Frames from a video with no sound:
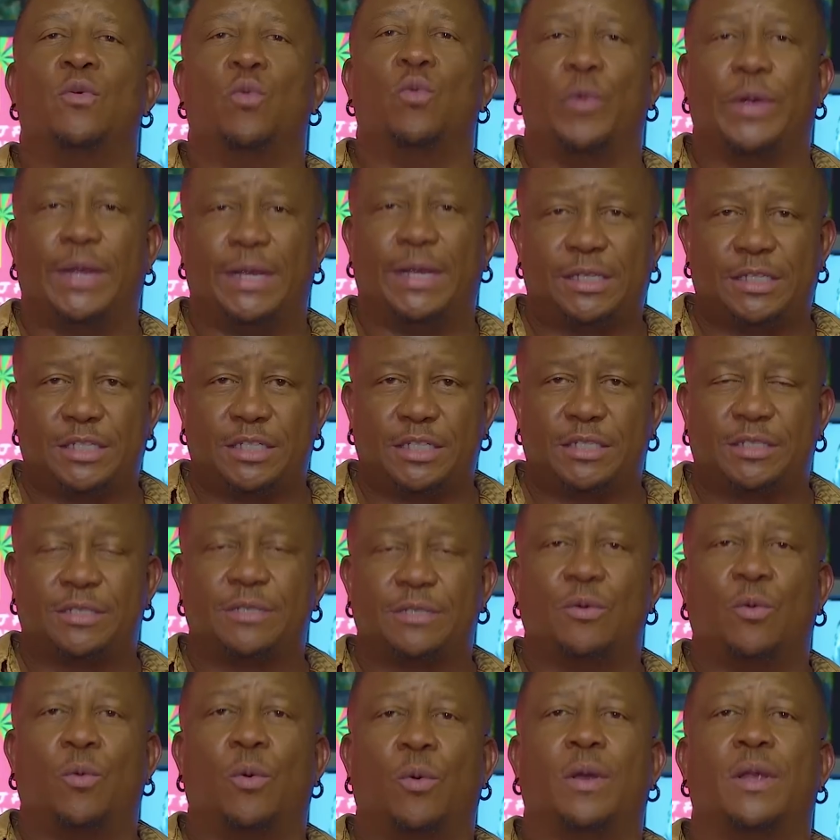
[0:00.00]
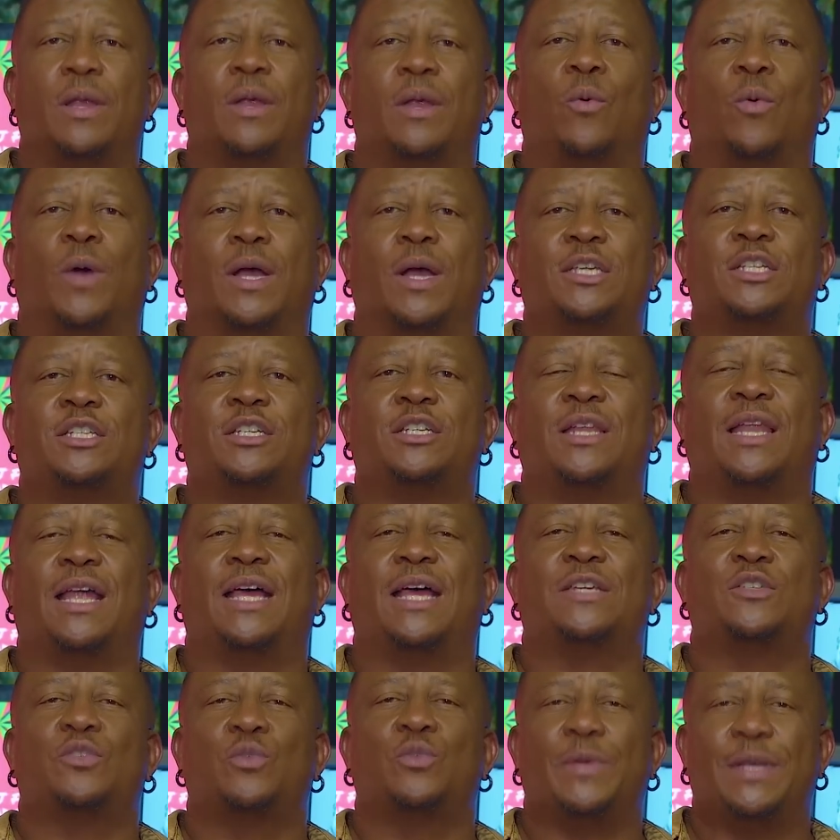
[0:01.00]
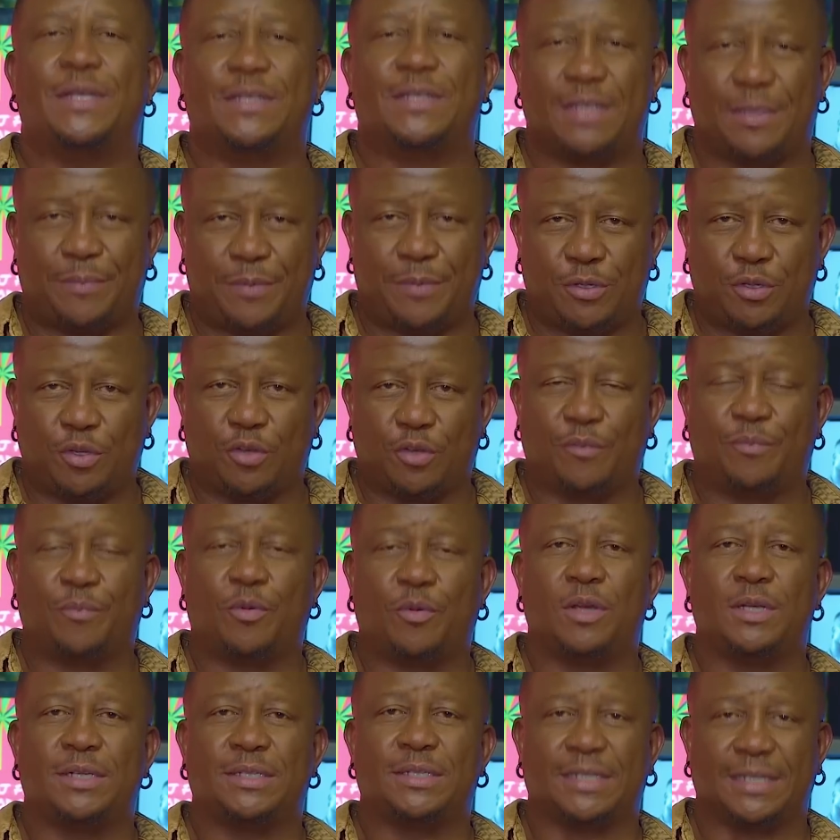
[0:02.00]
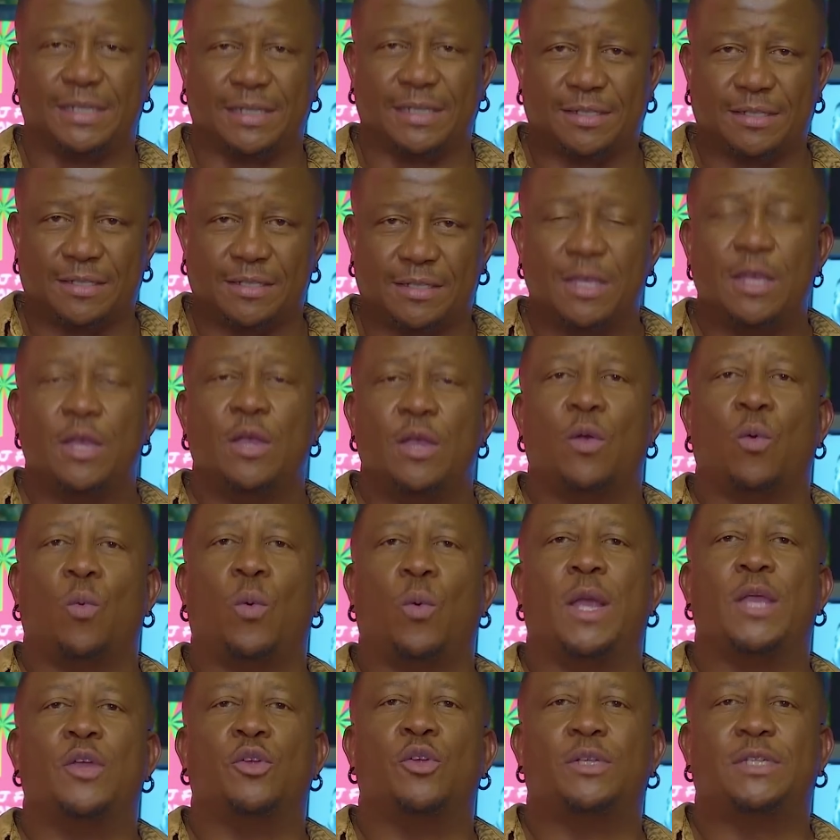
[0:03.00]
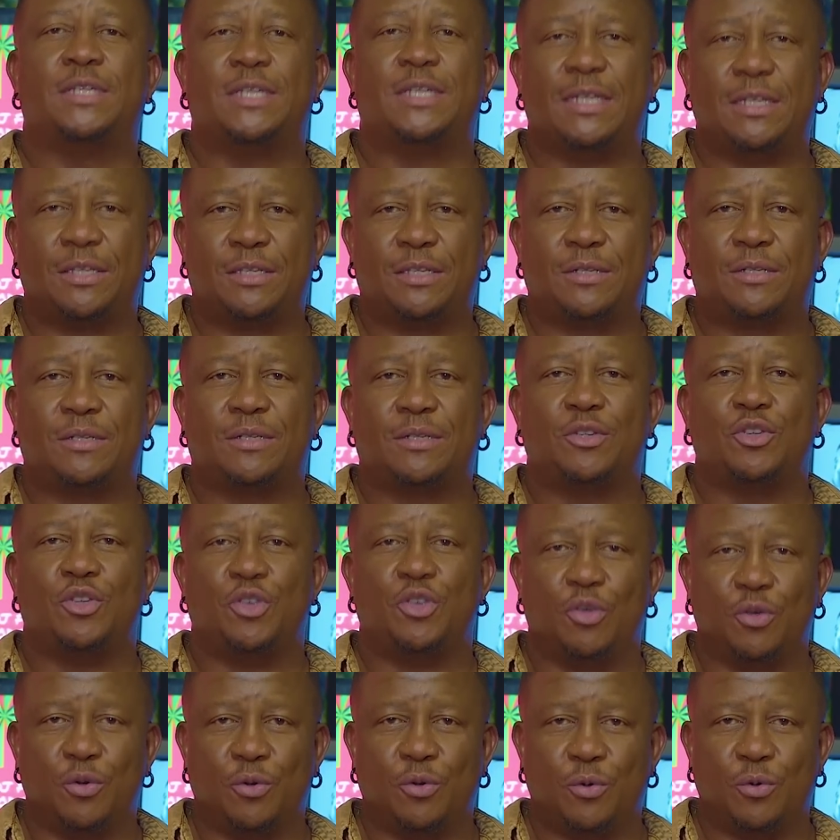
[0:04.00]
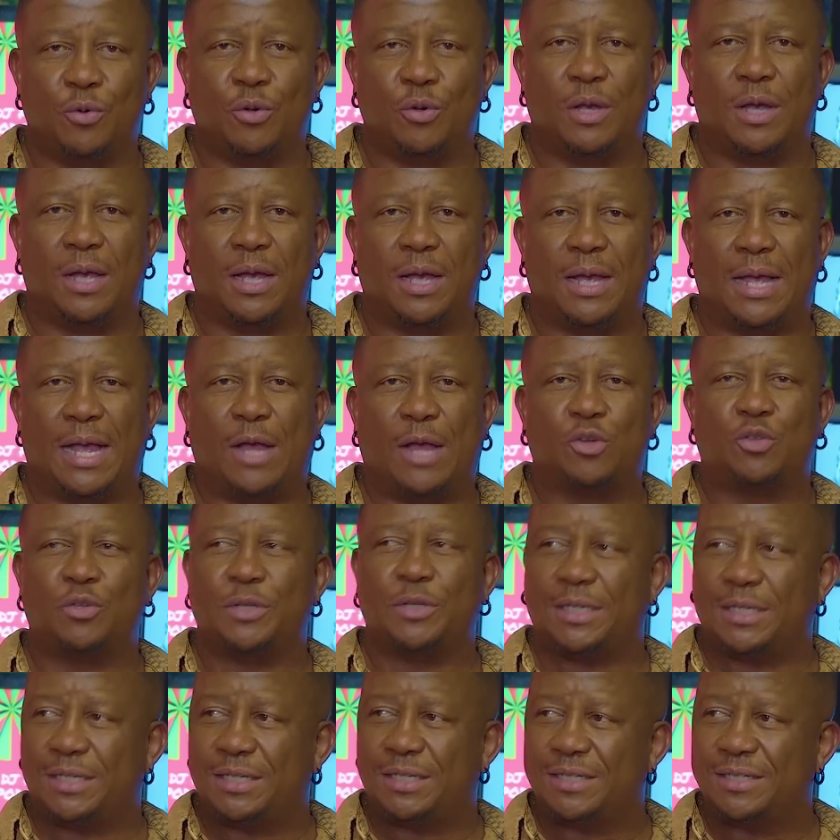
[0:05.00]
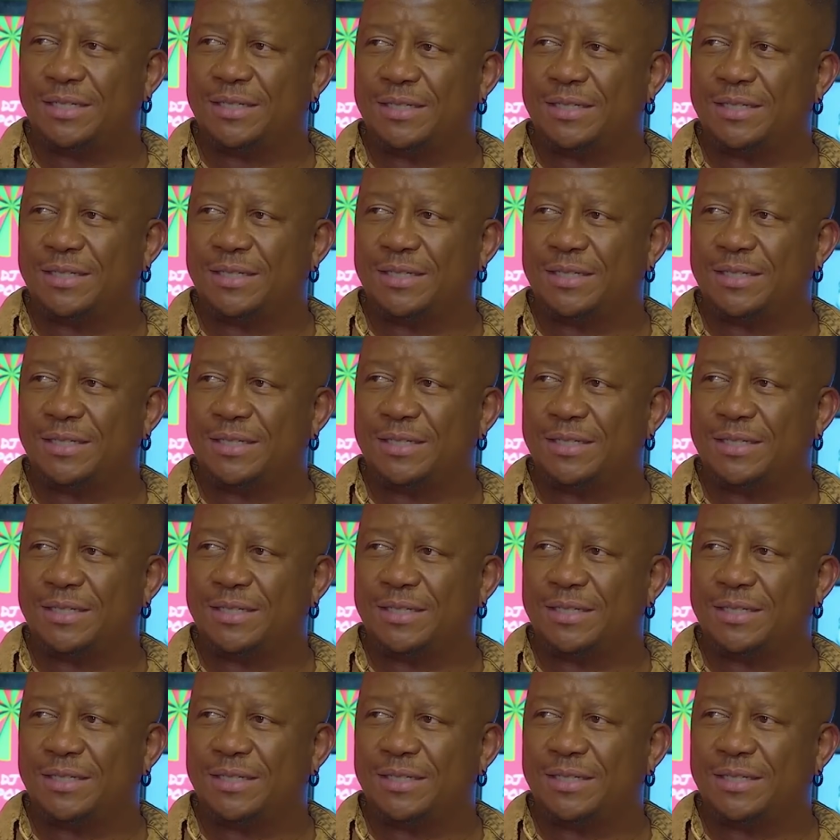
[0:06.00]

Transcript: which, watch last week's episode of PoliTricks, where you teach you how to eat.